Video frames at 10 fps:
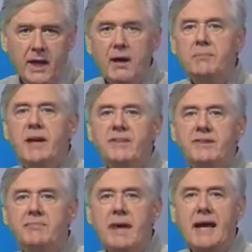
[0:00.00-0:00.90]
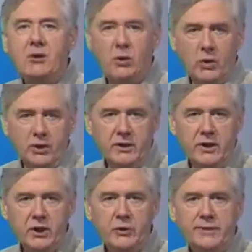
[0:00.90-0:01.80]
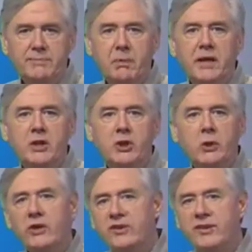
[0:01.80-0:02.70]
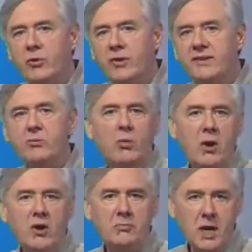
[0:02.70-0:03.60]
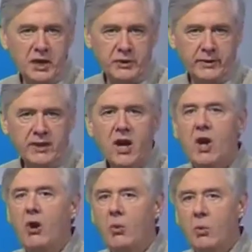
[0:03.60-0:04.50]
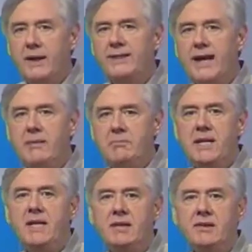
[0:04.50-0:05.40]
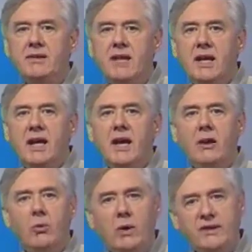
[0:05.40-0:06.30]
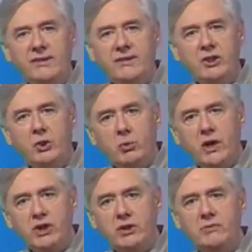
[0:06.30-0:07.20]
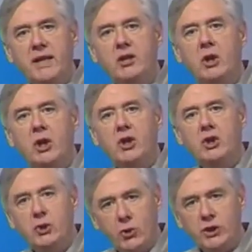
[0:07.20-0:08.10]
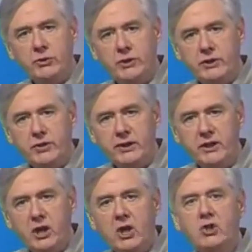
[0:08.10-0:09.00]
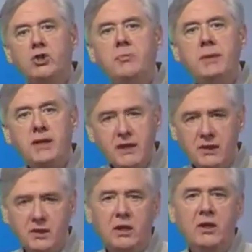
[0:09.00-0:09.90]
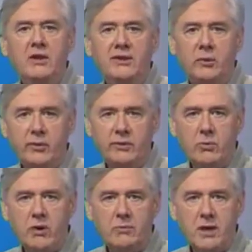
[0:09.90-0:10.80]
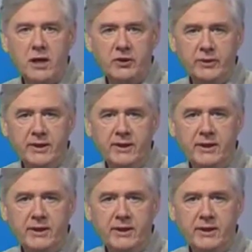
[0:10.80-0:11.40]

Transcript: Up next is Matt Court to explain triggered source water monitoring, what that means, and what situation may cause your utility to begin source water monitoring.